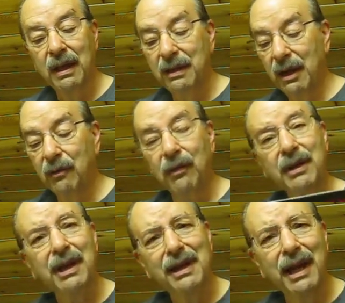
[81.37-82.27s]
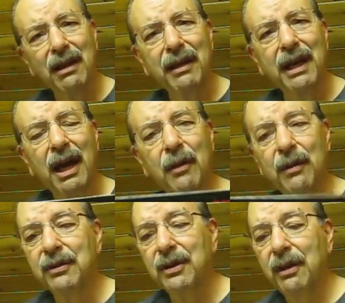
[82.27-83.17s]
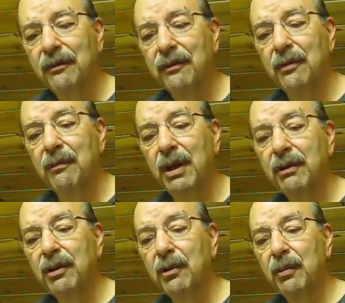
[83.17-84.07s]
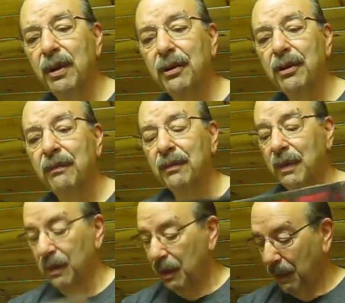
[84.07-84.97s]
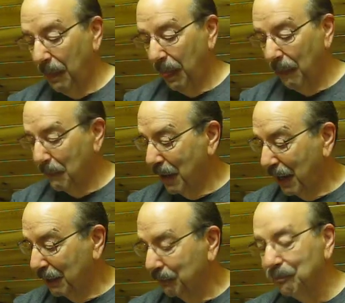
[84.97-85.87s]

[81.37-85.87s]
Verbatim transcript: Now Ricky Kelly I was unfamiliar with, but